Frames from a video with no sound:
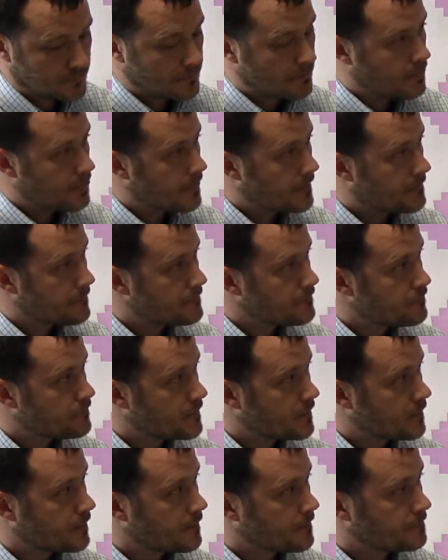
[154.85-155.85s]

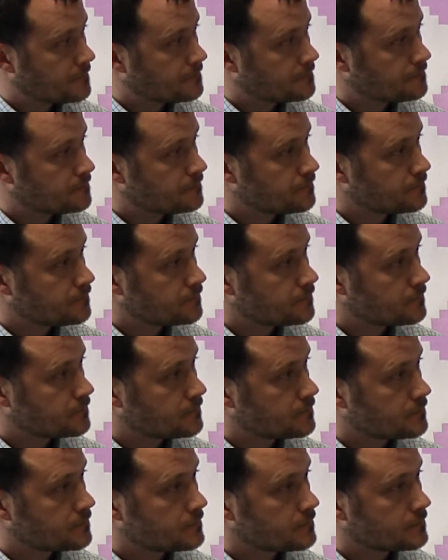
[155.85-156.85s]

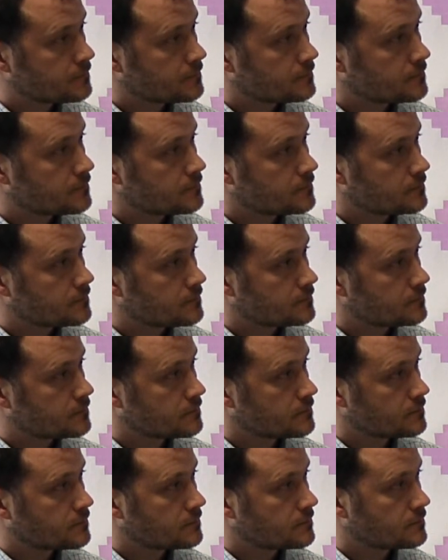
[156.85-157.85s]

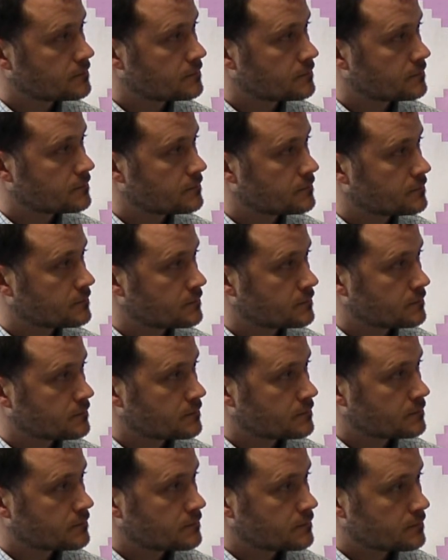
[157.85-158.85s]

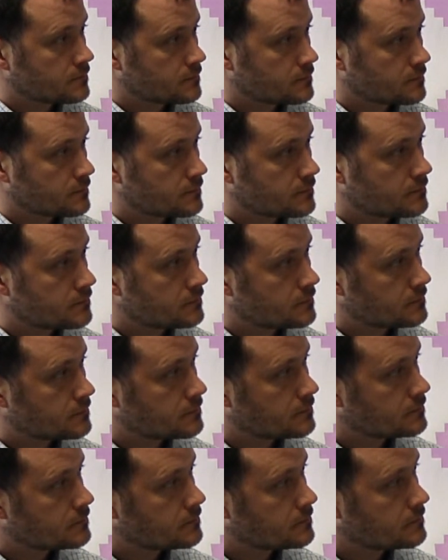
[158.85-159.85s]

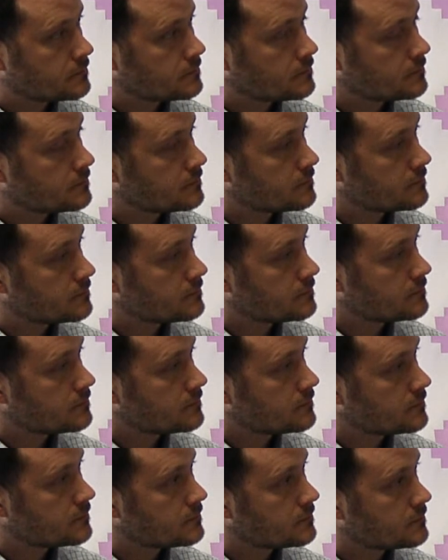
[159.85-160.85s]

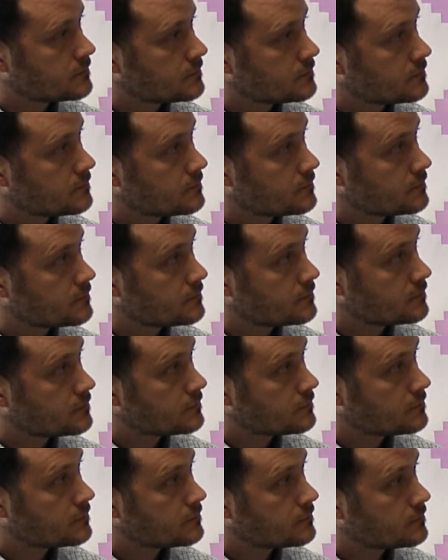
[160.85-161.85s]

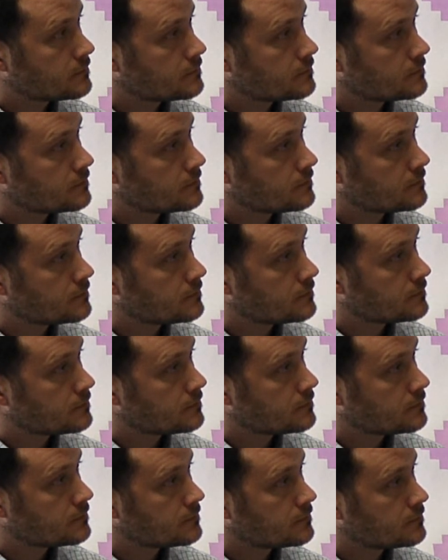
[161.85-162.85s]
No words are spoken by the person on screen.